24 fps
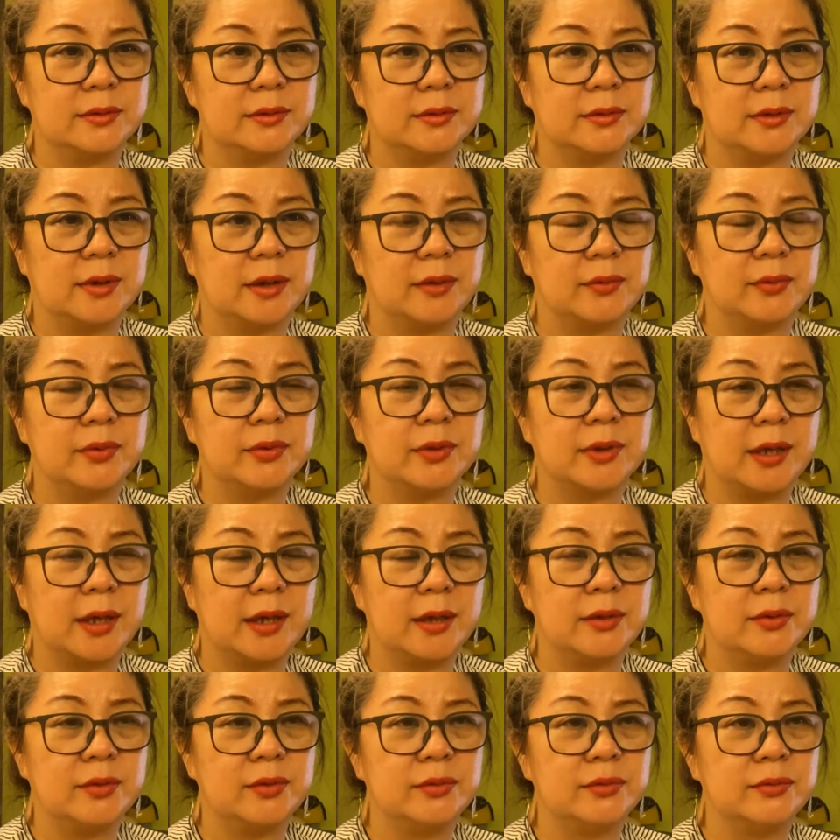I will
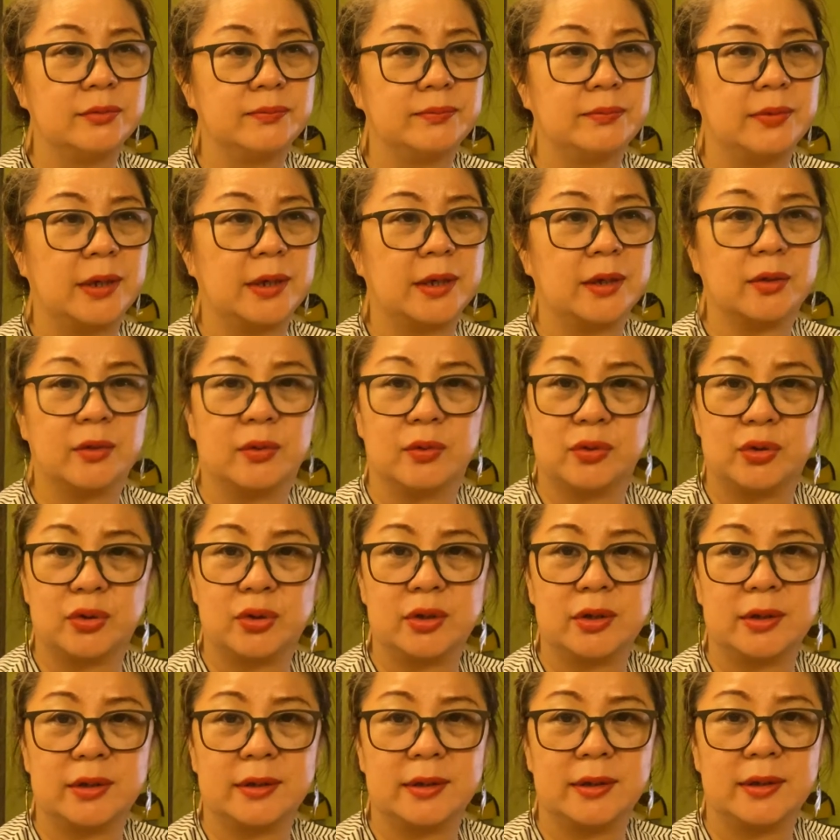guide you by
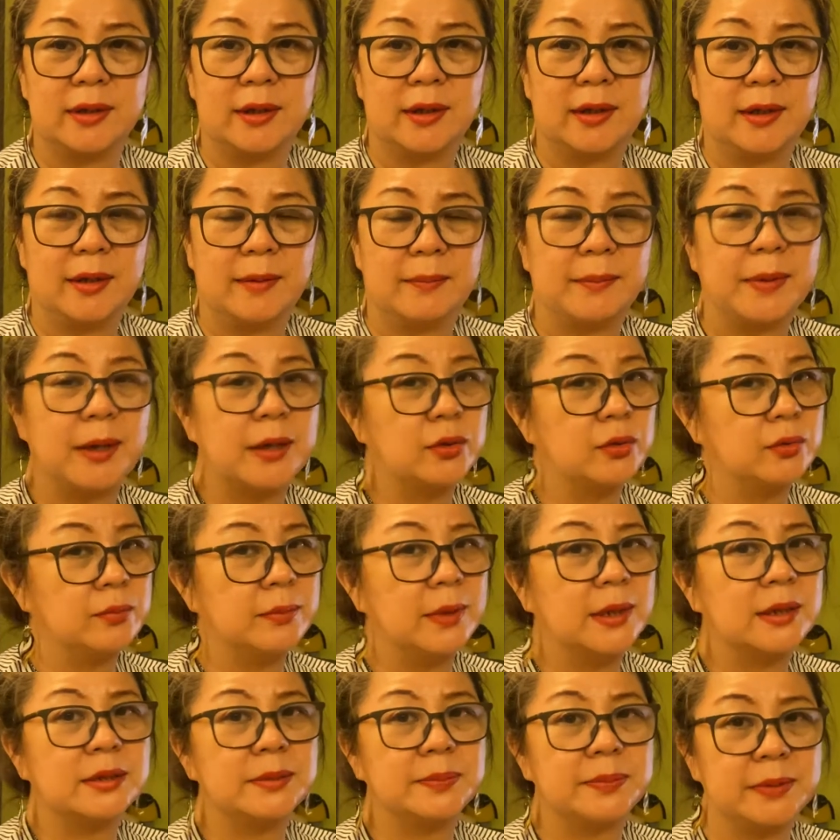coaching. But you
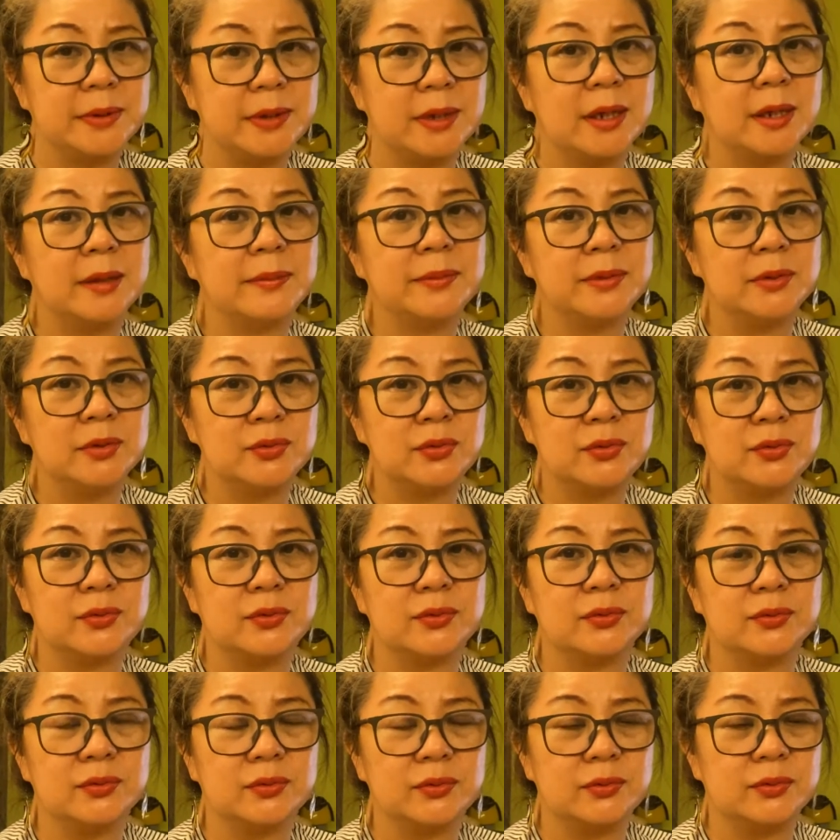must be able
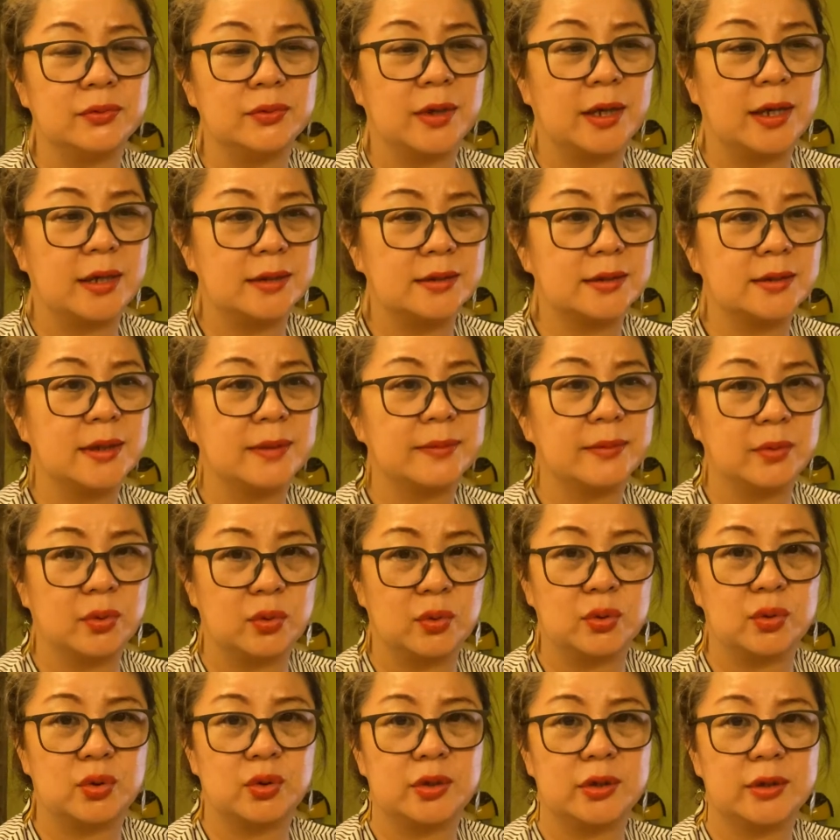to accept
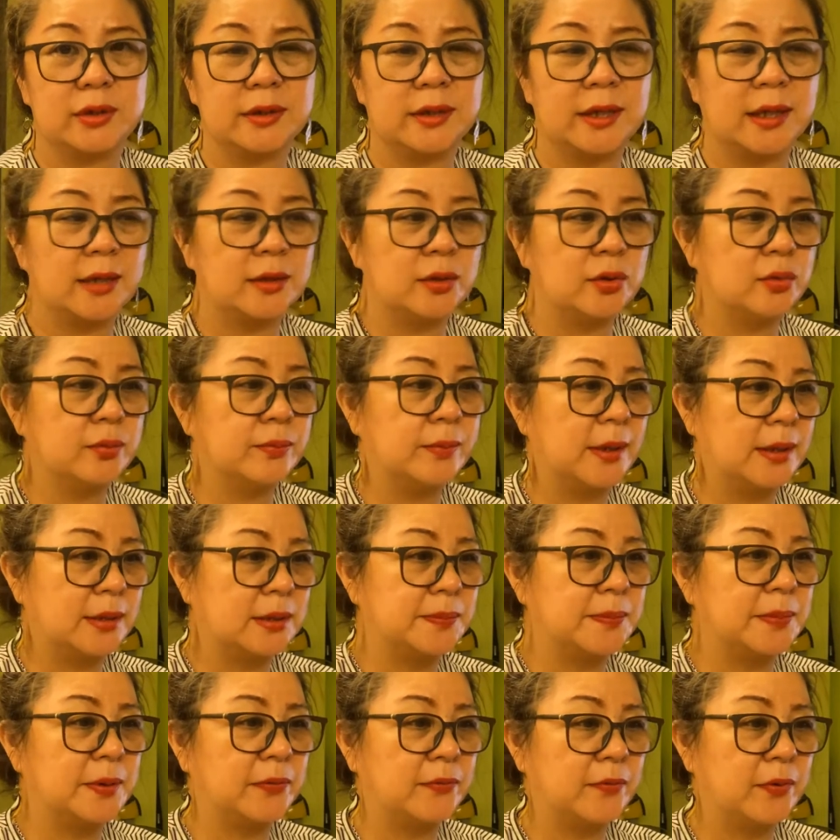coaching and you
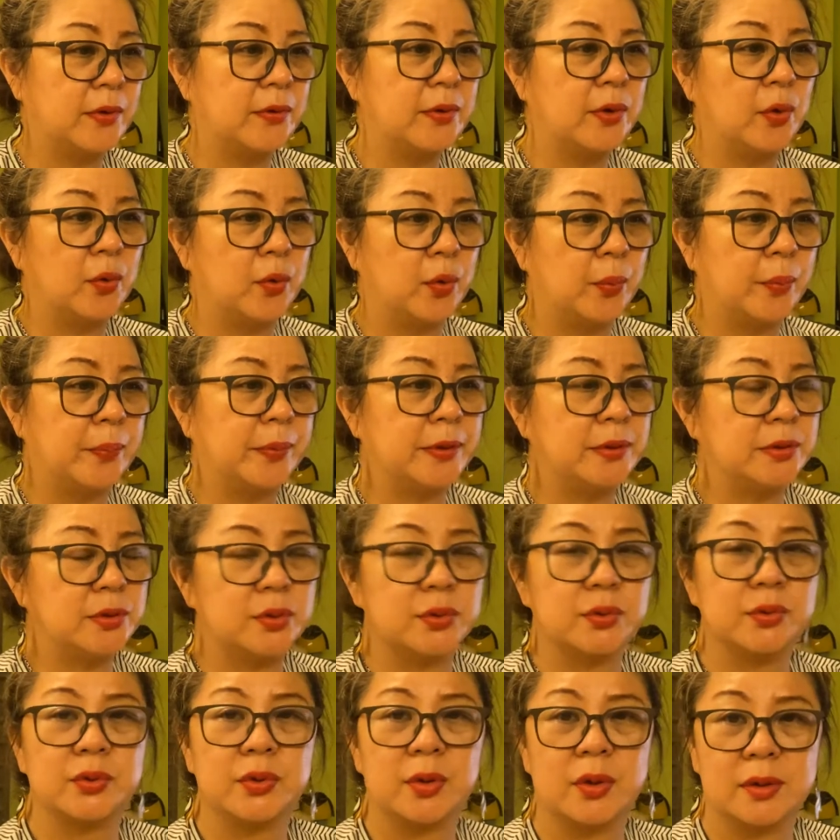must be very open
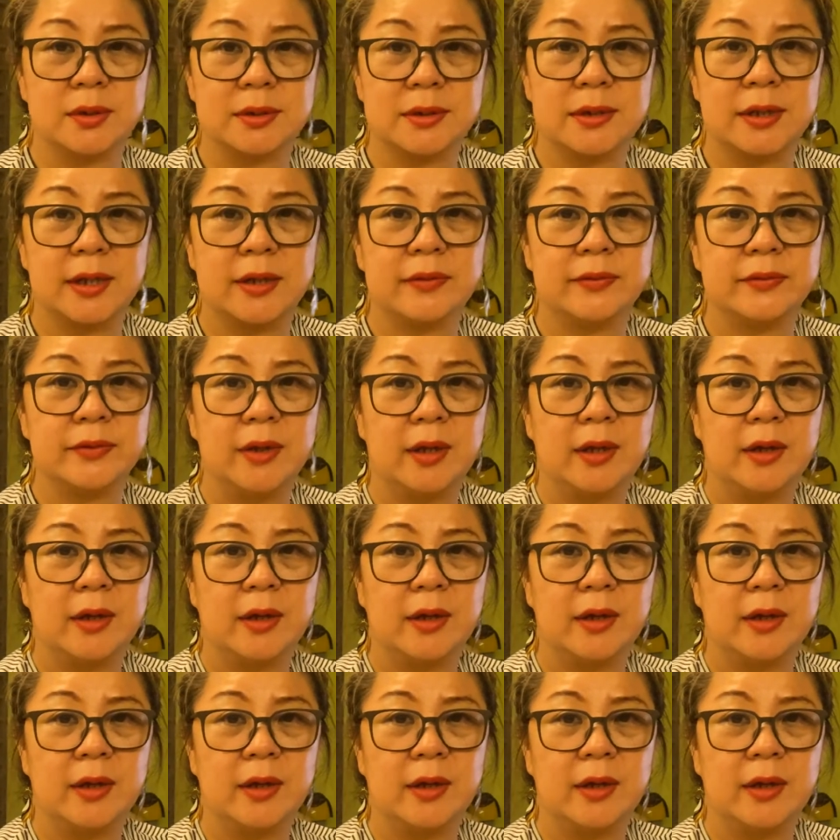to yourself.